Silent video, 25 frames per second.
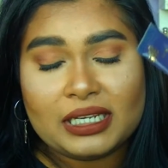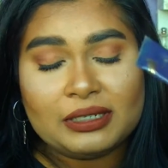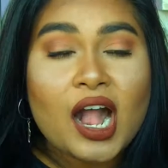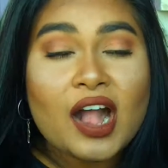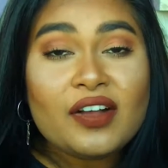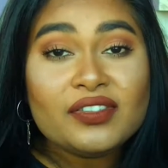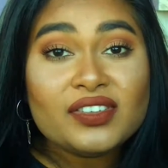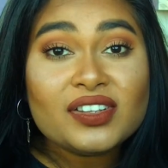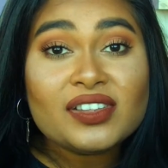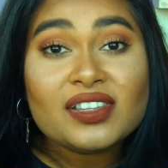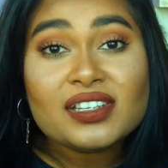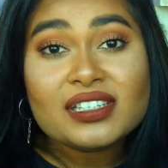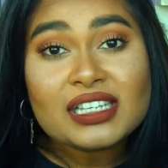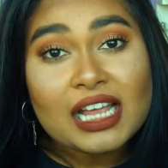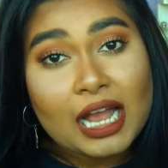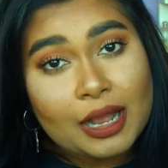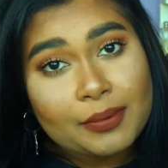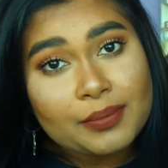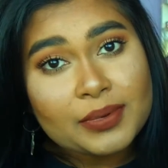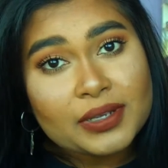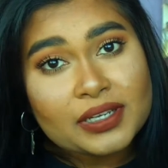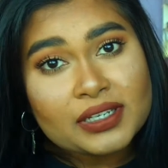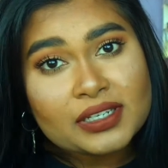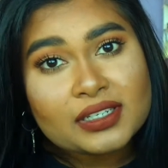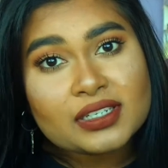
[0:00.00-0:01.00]
After this
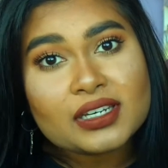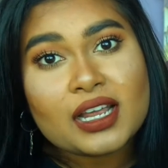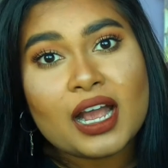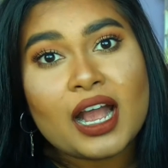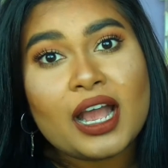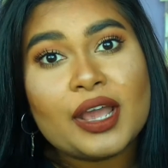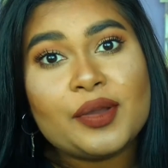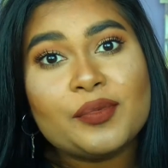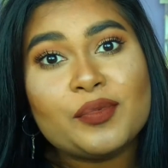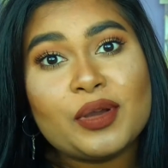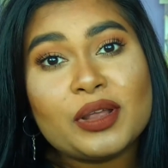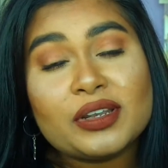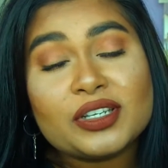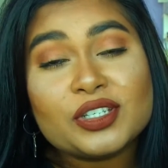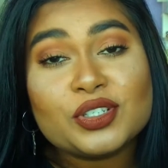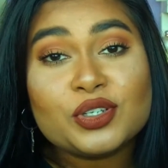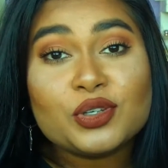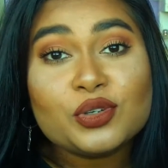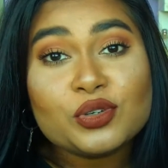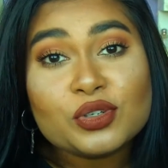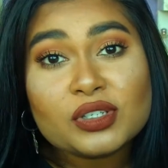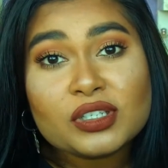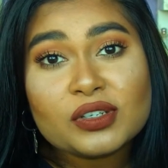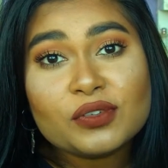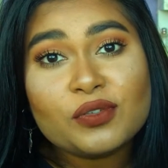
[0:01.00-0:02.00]
happened, I went
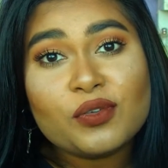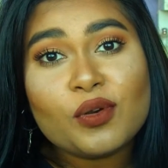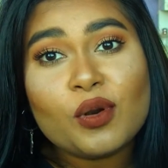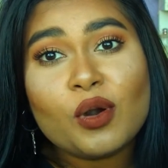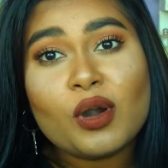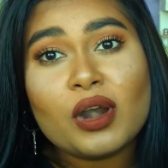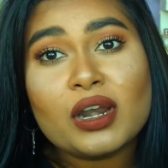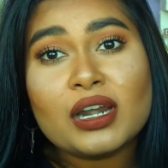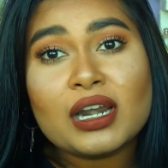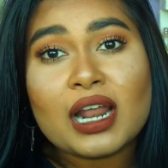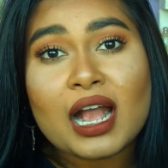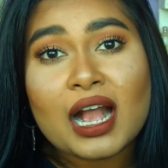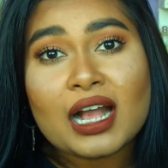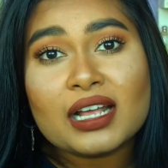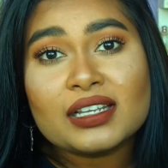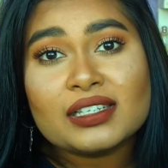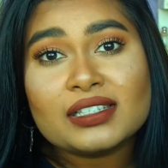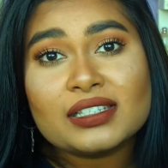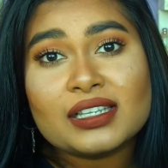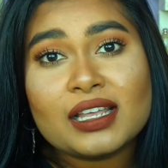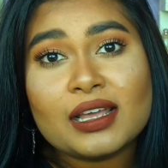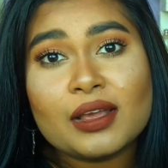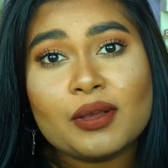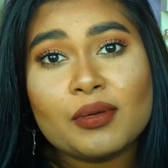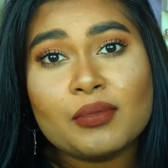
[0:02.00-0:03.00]
to Sephora and asked
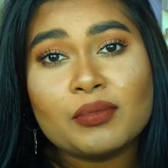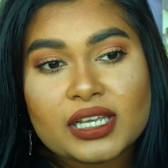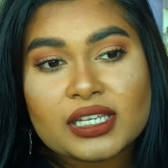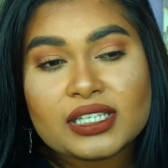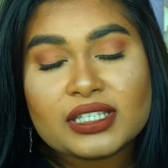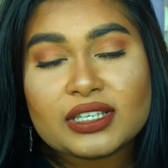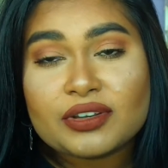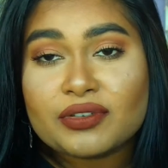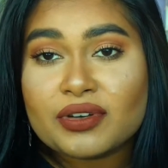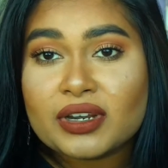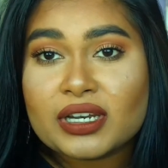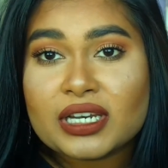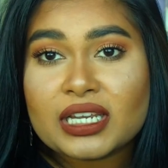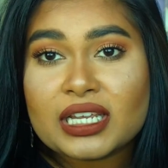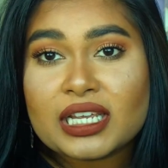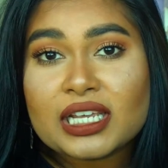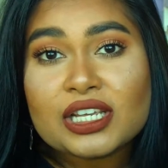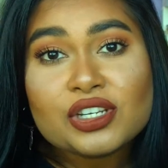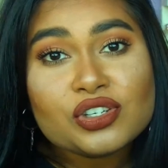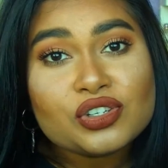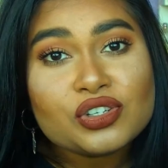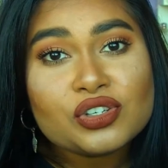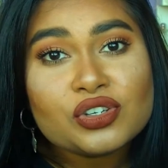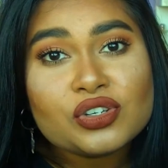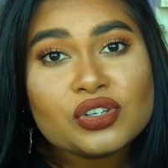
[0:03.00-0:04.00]
them, is there any
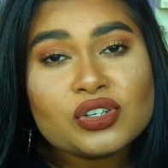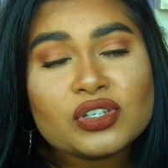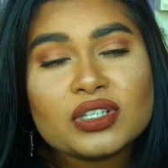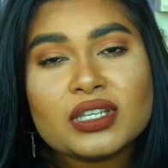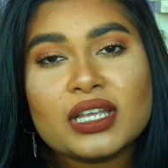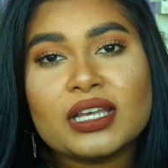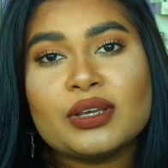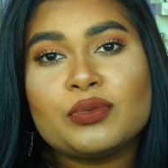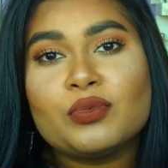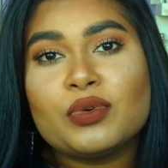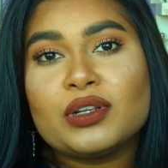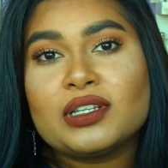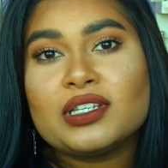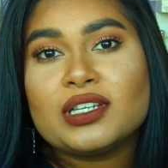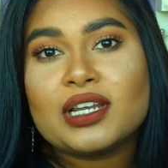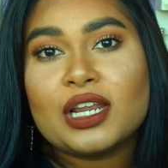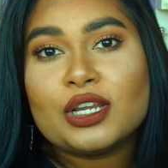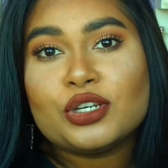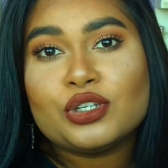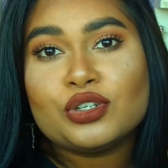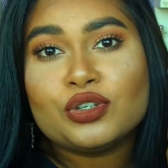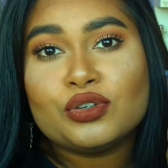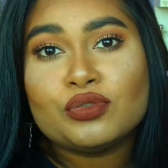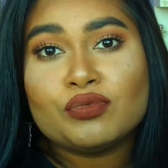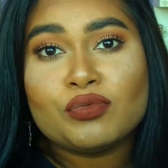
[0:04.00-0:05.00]
issues? Like, what did I
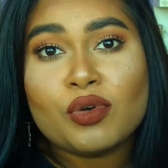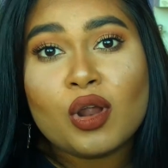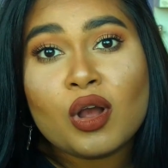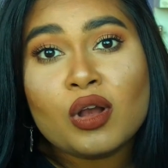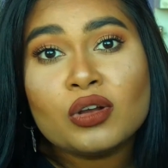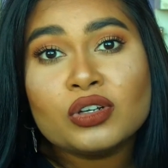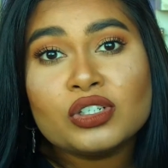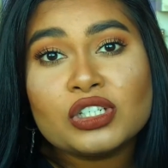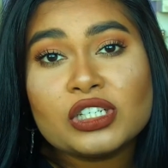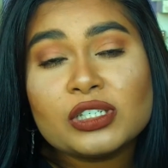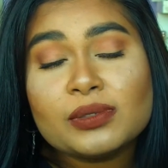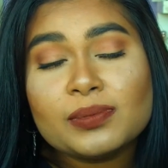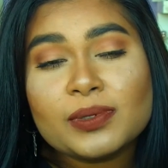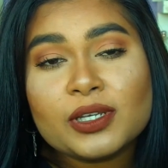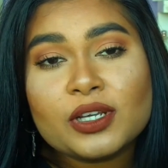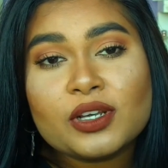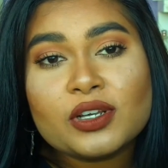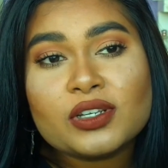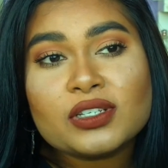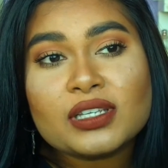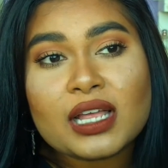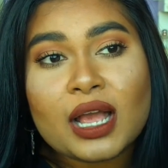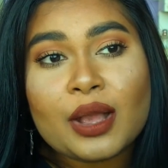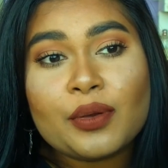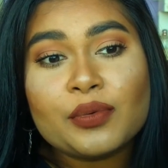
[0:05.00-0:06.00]
do wrong? Just
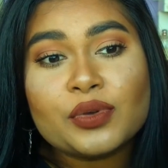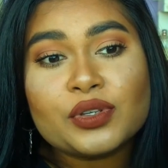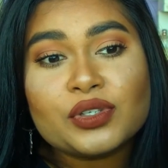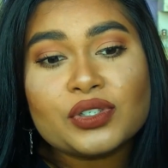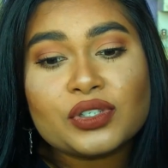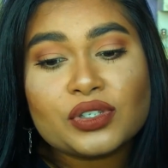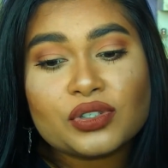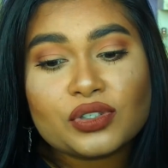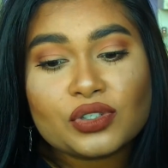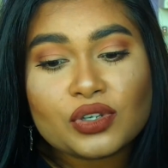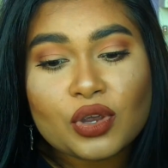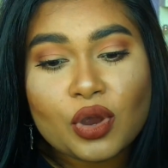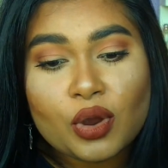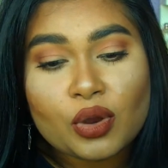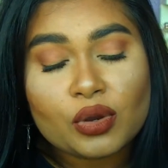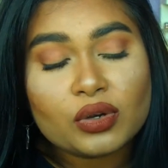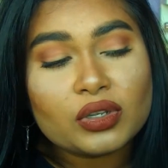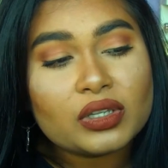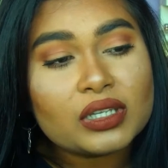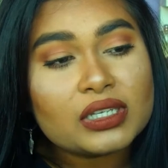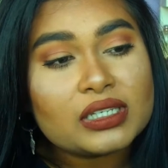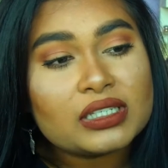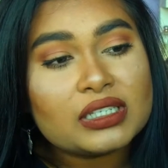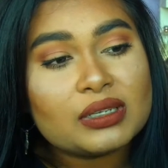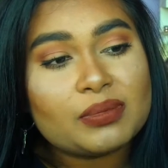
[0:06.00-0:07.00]
because I was
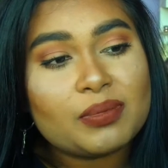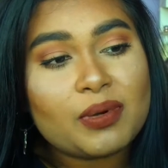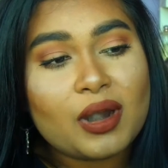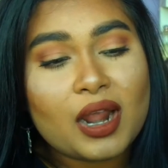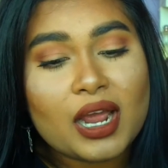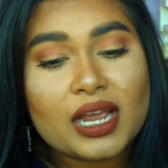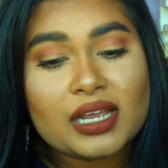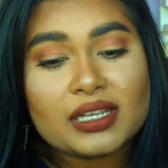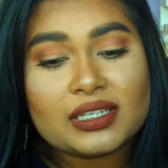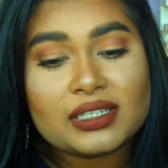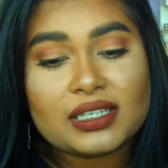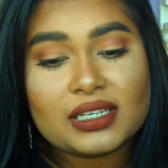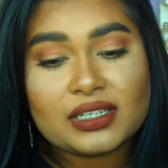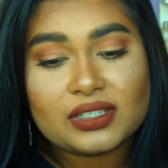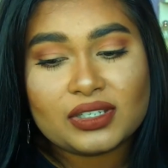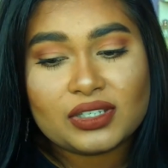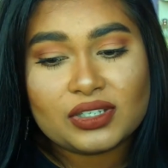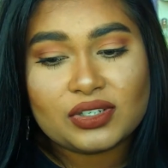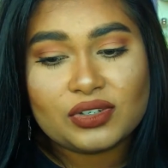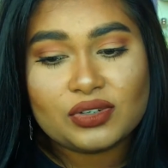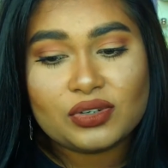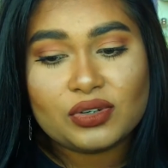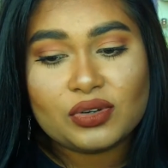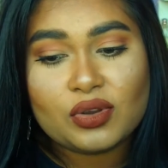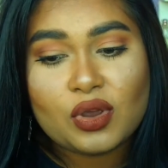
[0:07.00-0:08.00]
totally surprised as
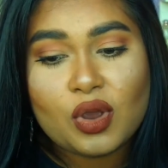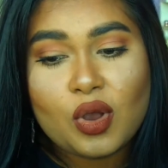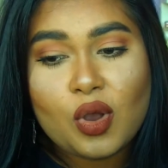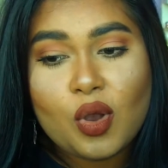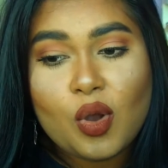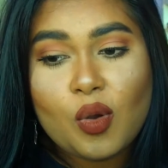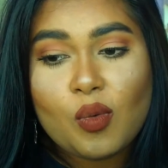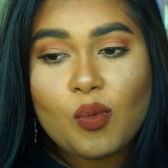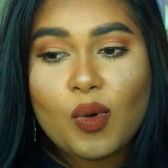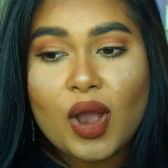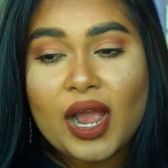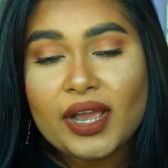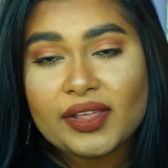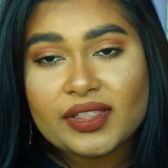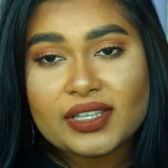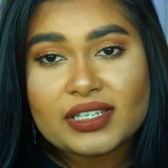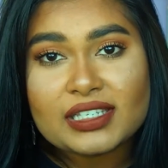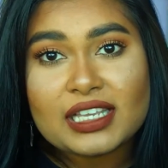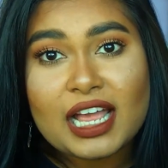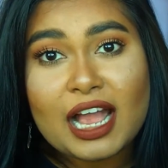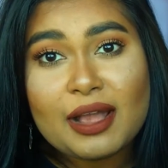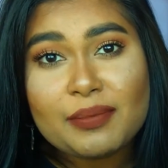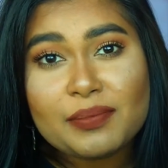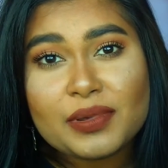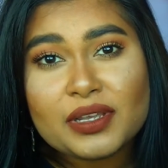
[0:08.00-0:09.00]
to why this
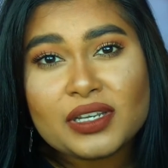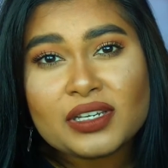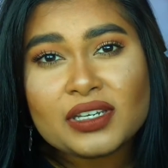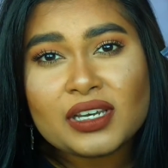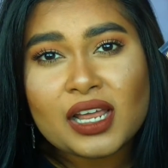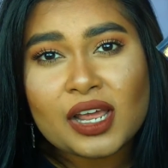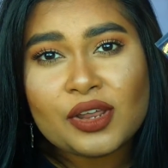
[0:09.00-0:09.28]
happened.